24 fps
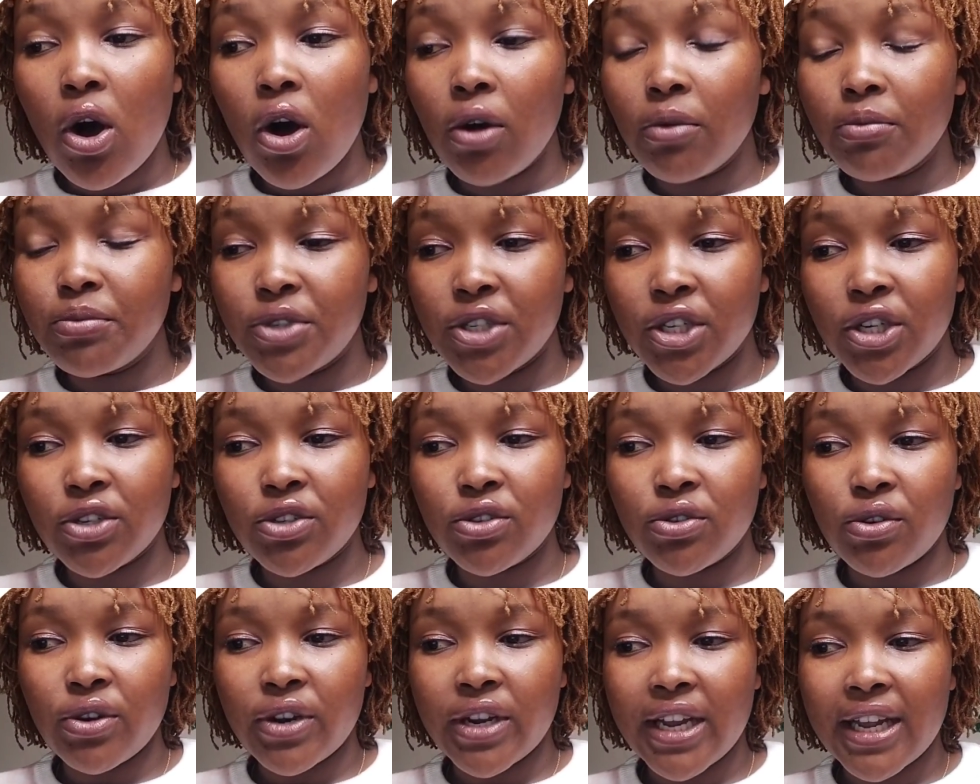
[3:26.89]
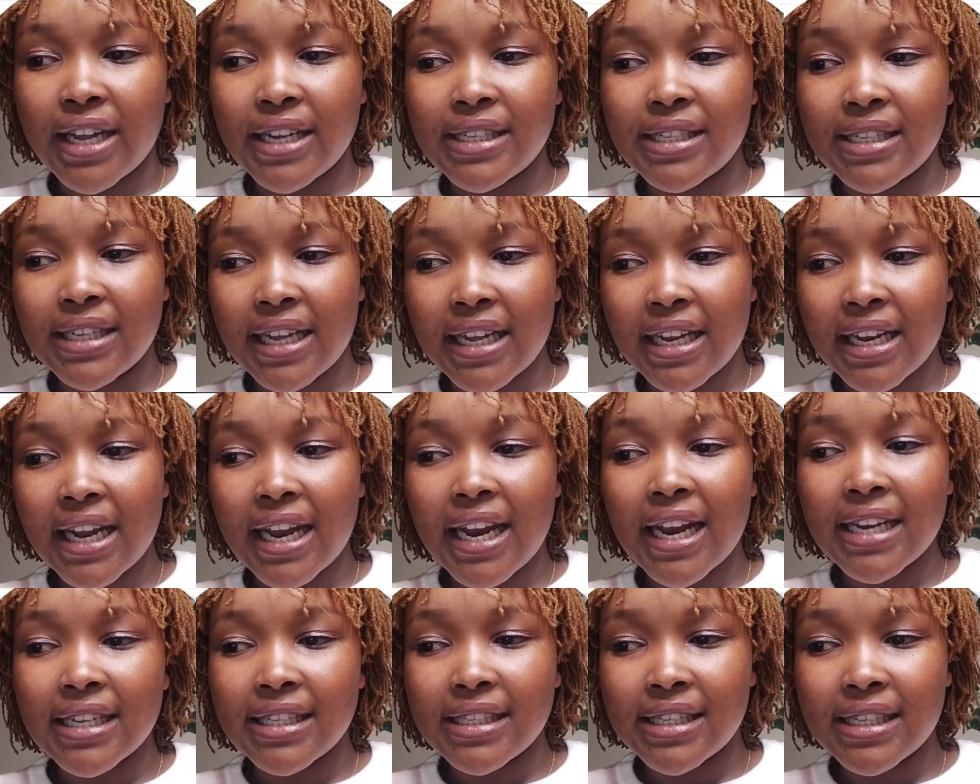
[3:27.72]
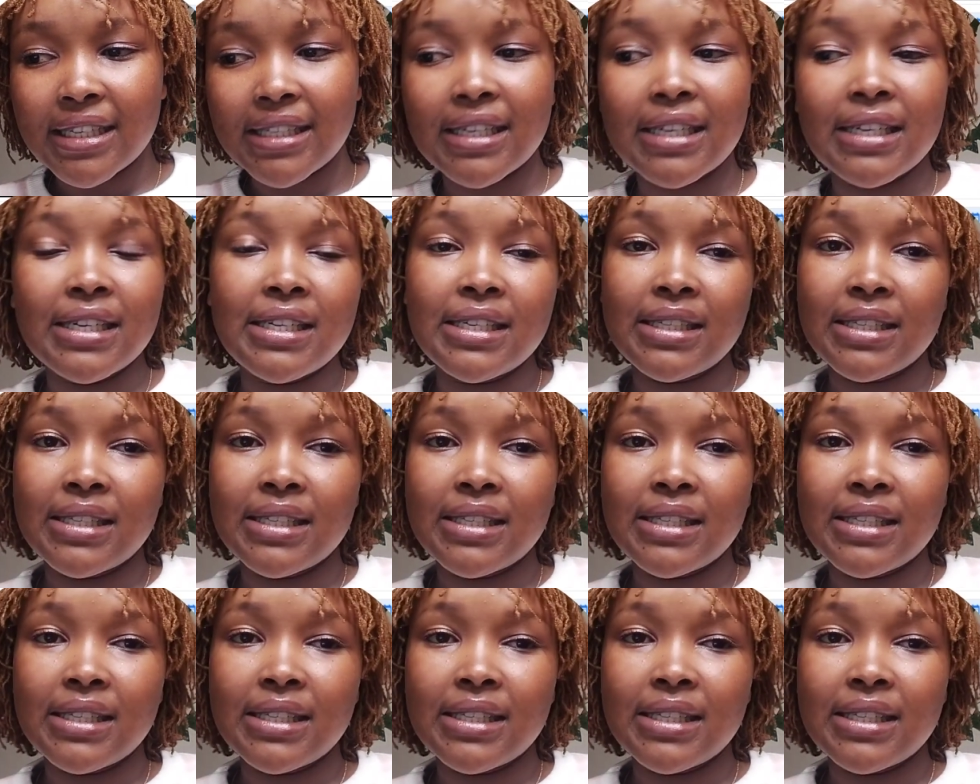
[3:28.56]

Object-Oriented Analysis and